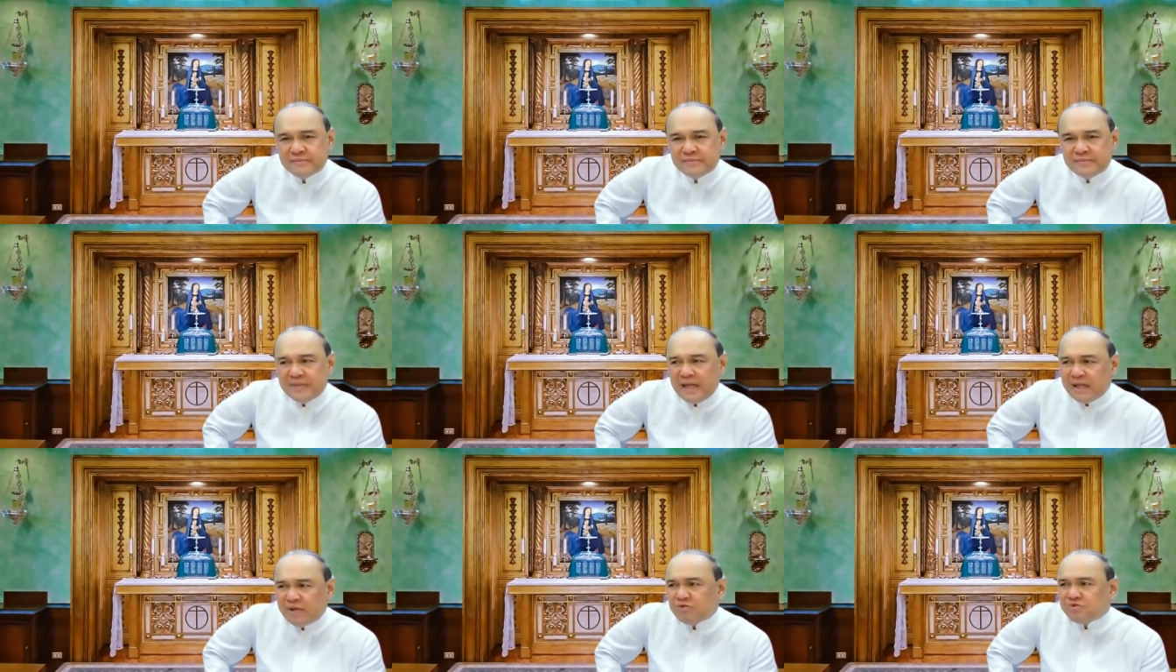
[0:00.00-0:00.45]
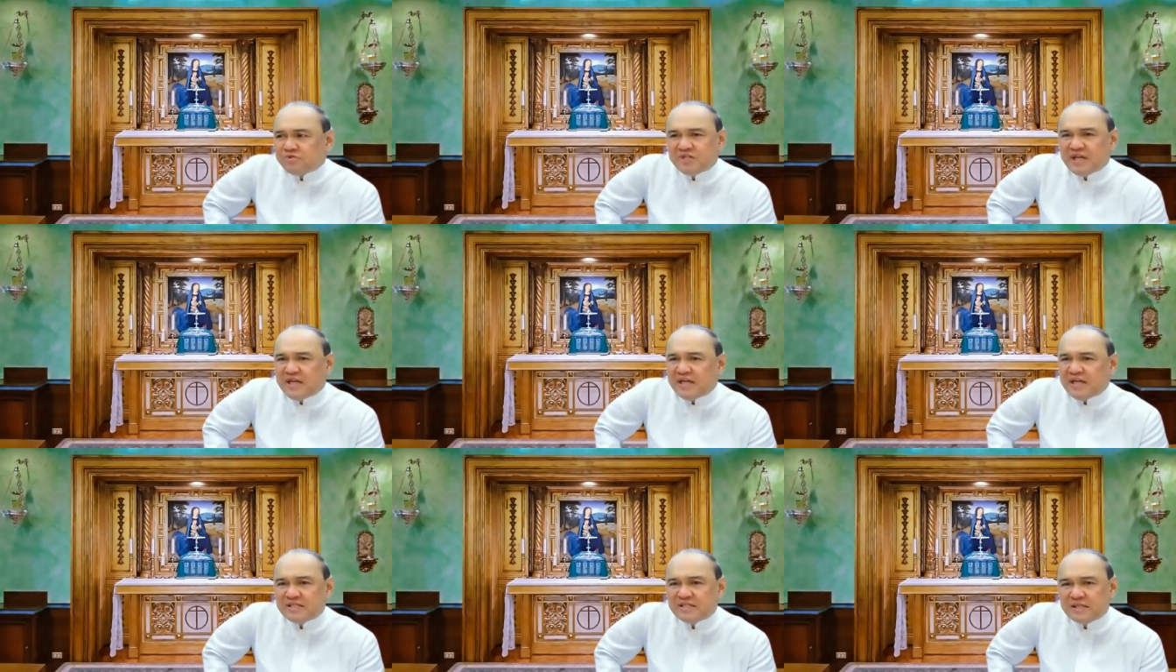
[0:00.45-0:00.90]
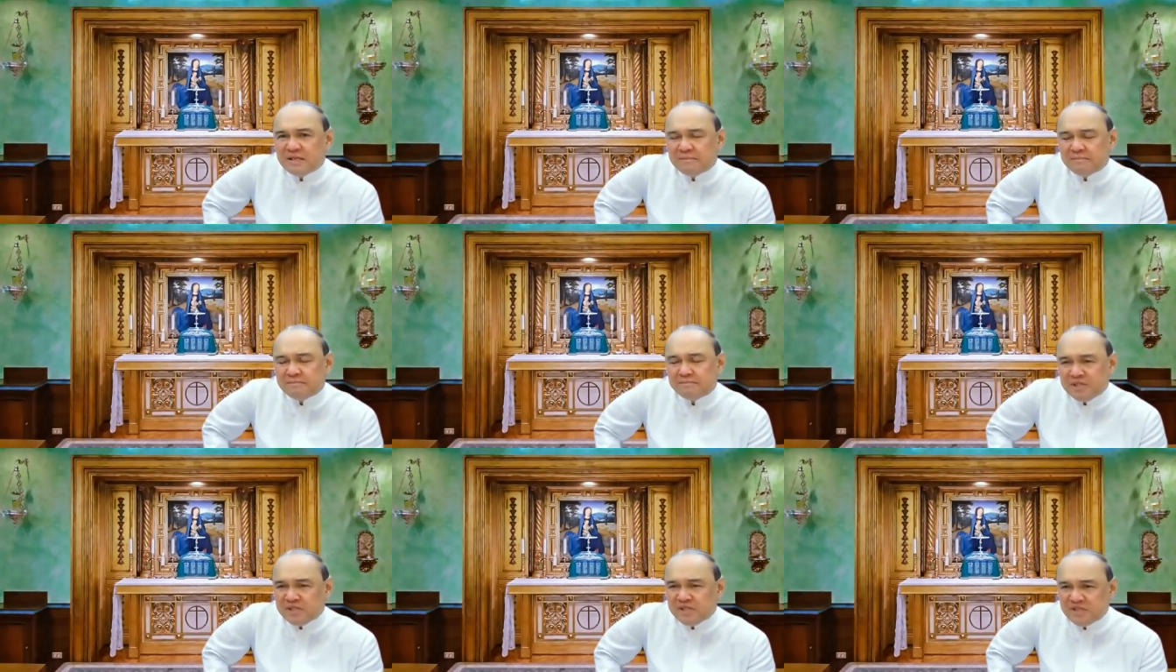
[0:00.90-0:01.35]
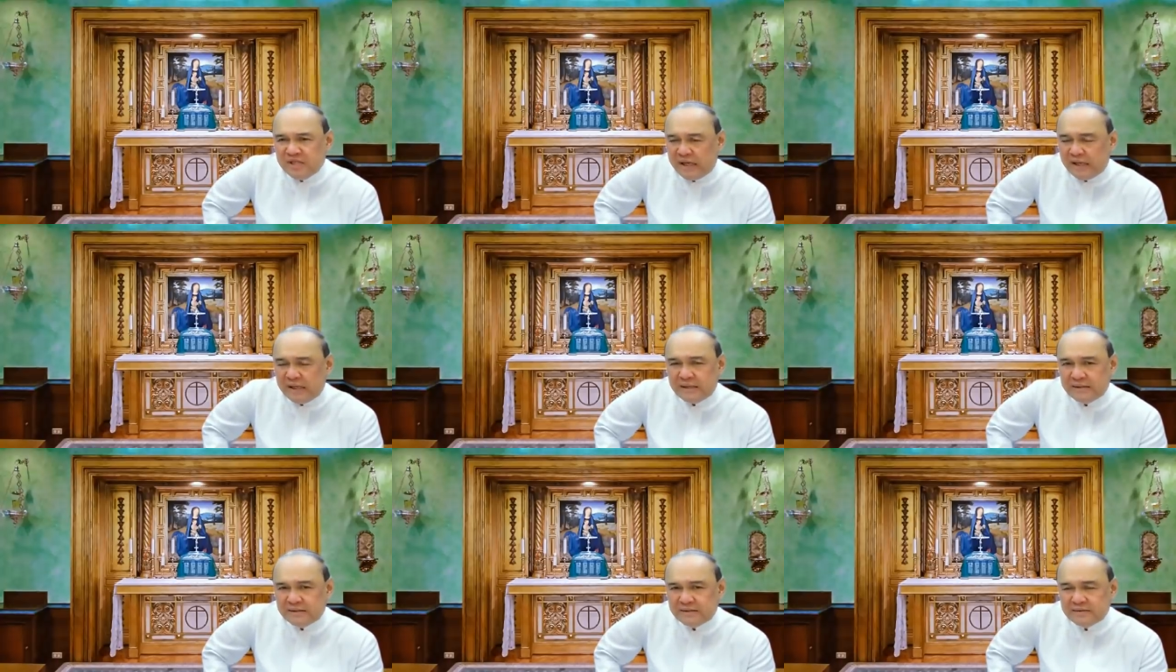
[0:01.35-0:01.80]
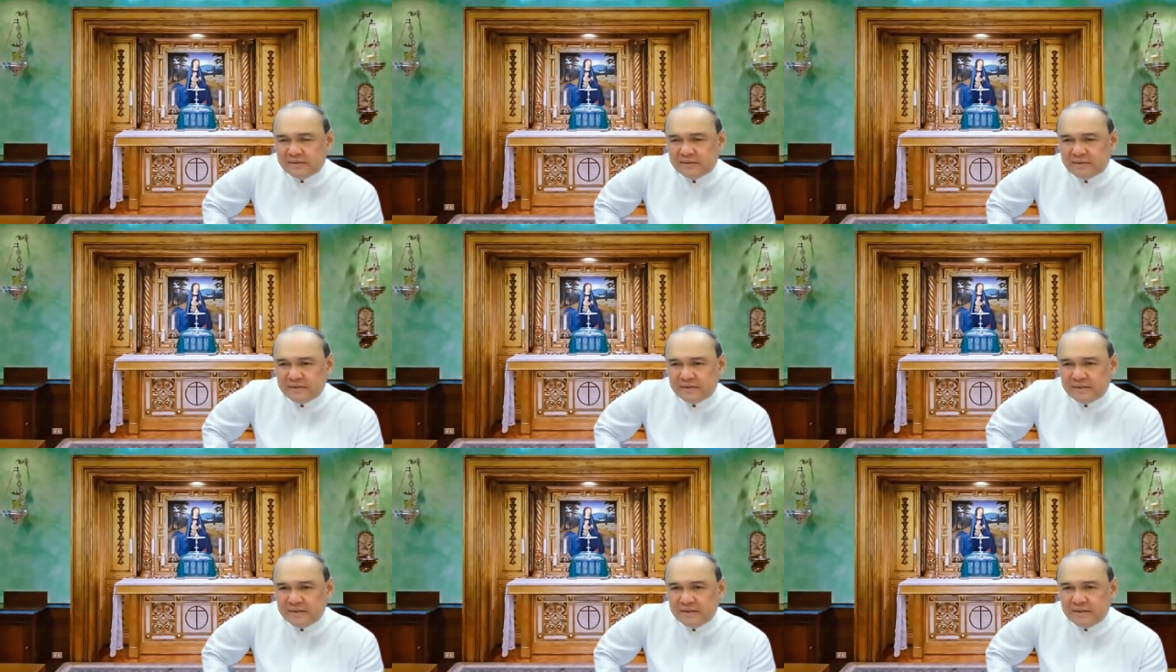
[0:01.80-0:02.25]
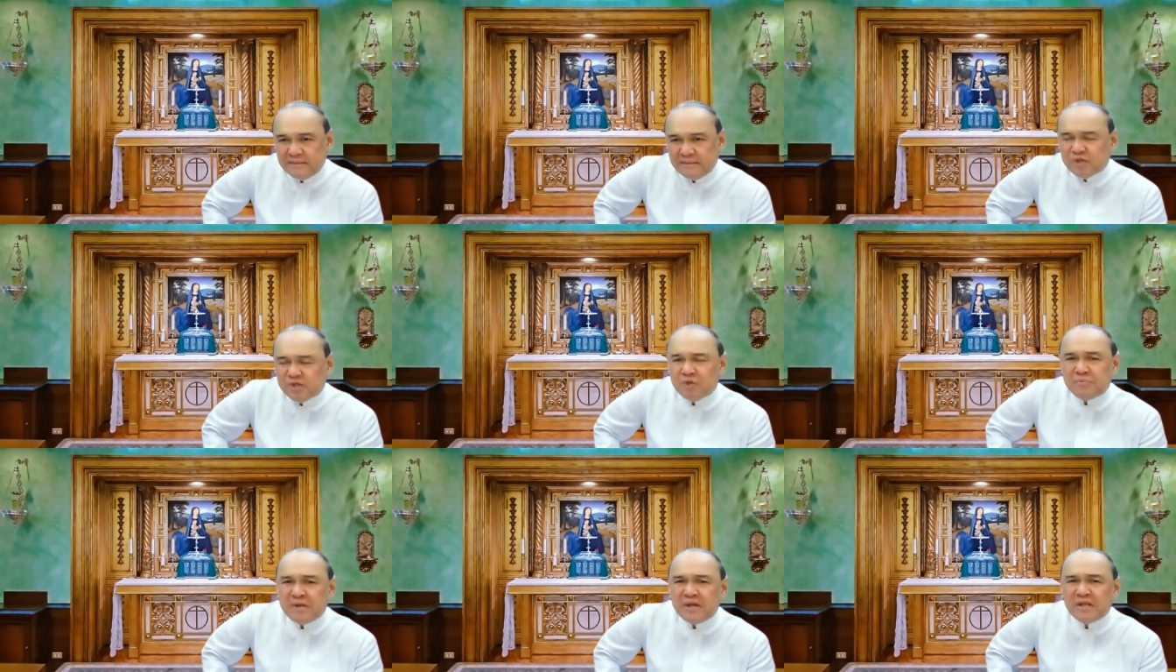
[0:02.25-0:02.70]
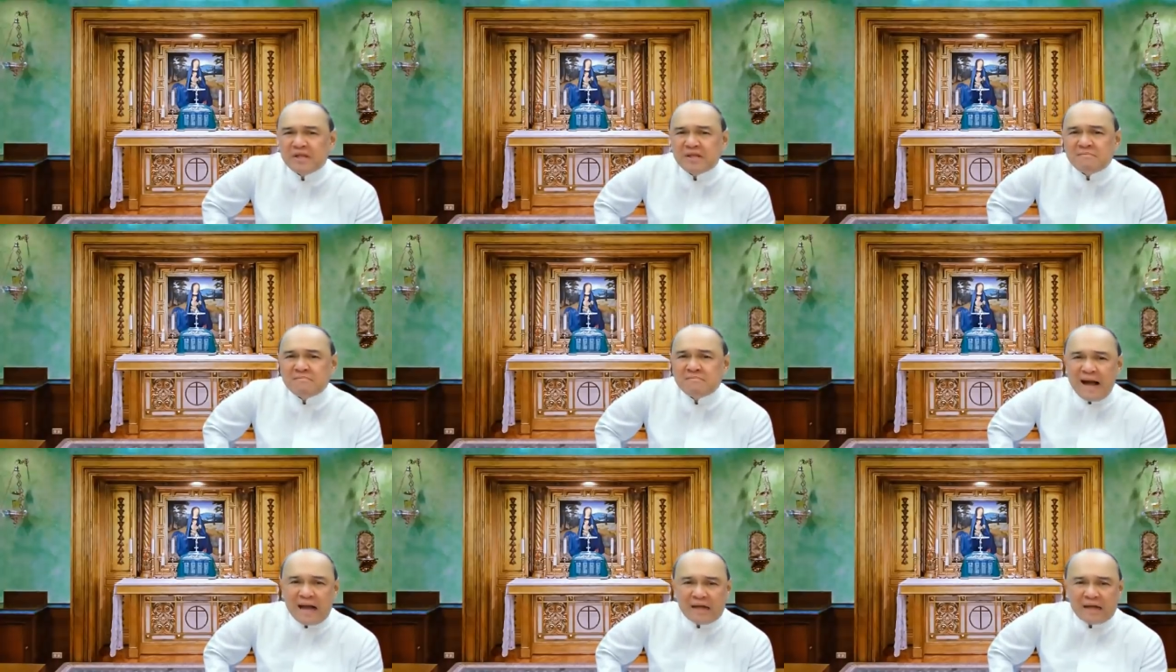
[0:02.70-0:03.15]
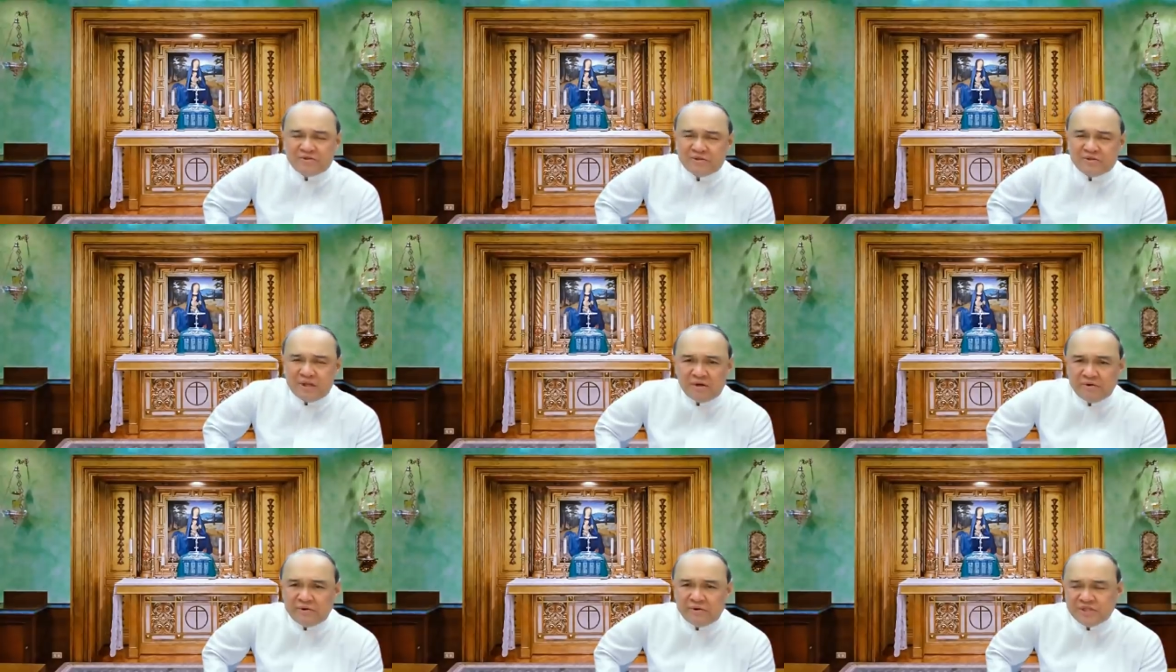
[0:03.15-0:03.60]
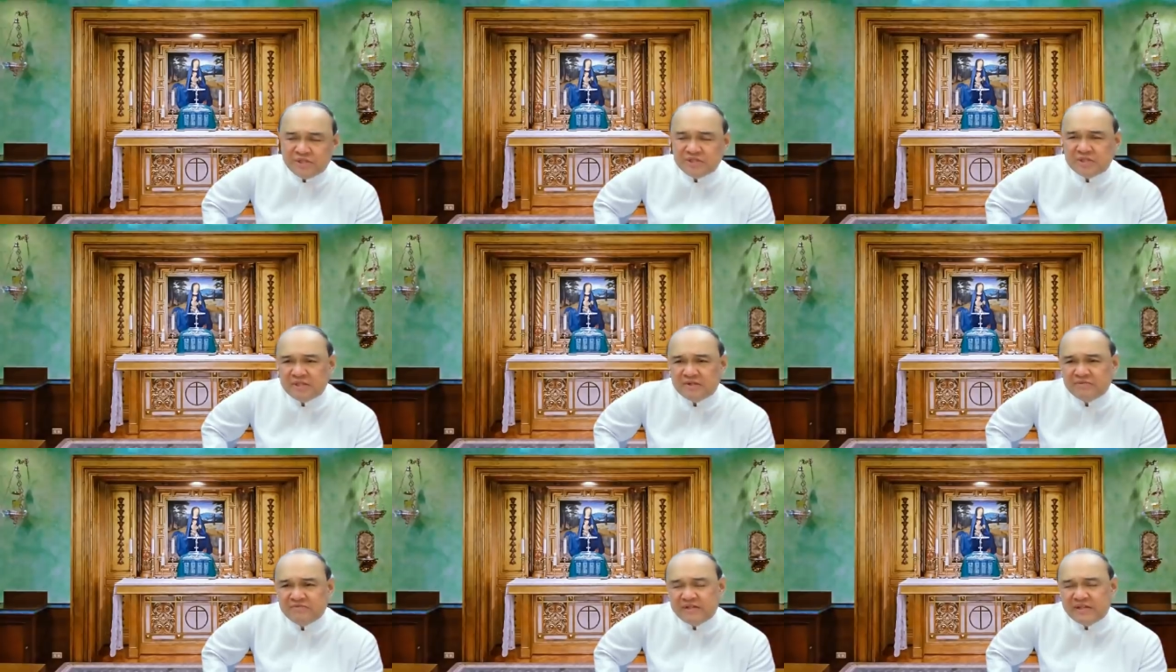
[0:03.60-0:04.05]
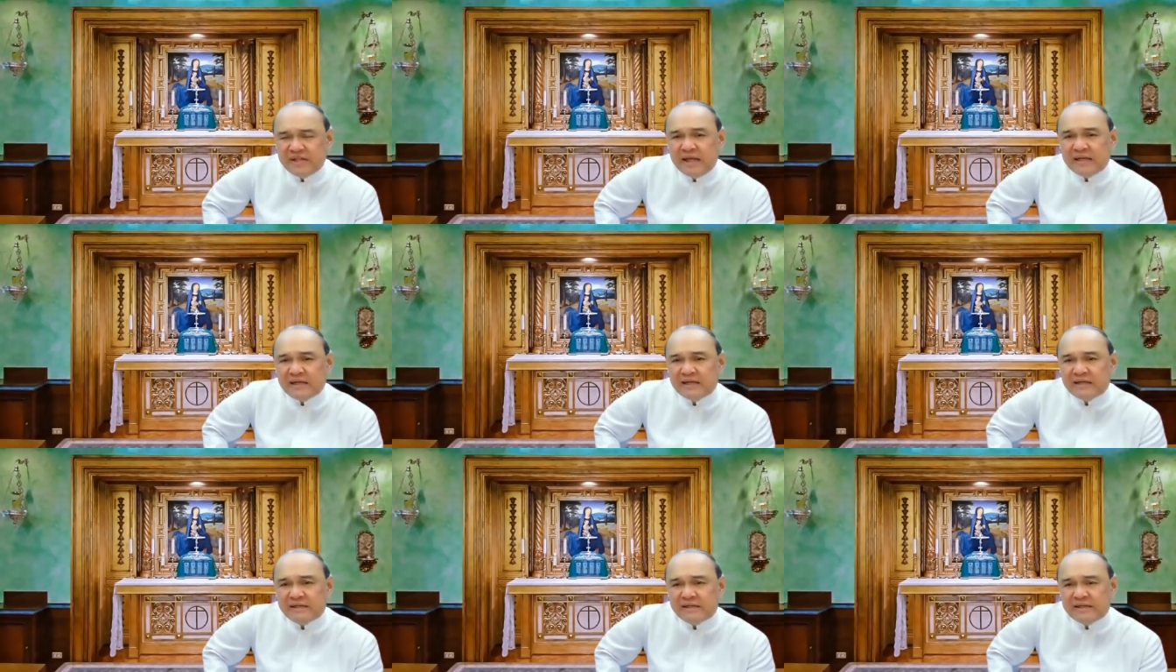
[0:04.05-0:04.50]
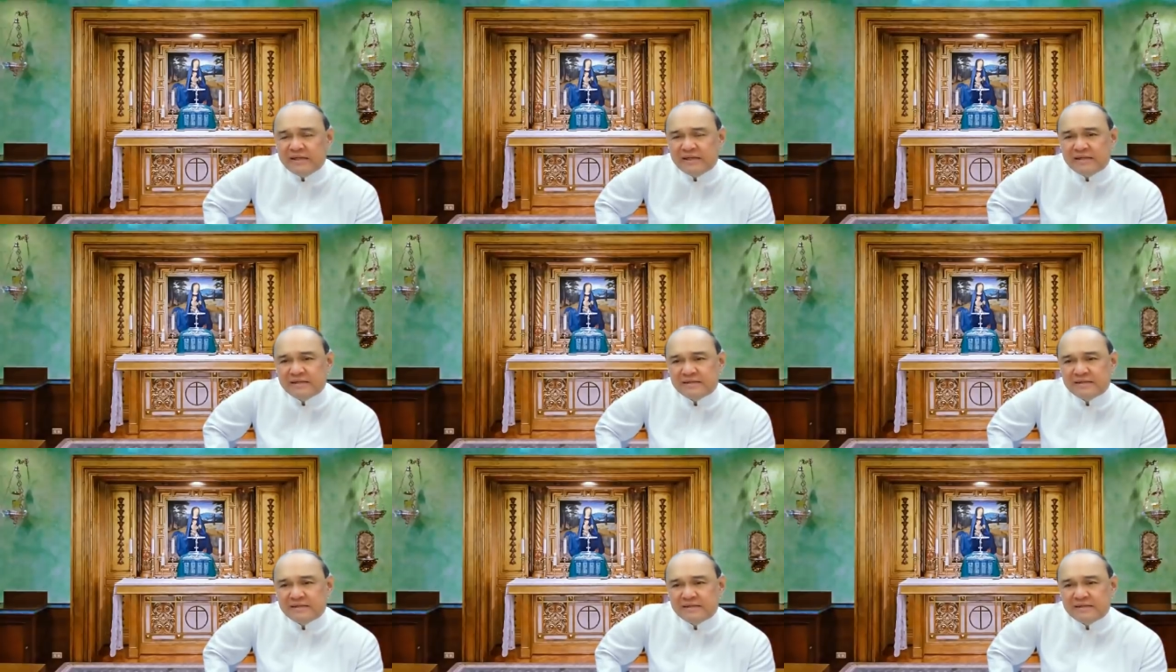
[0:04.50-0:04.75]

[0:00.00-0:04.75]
Not to change them per se, but to bring them back to their original fidelity.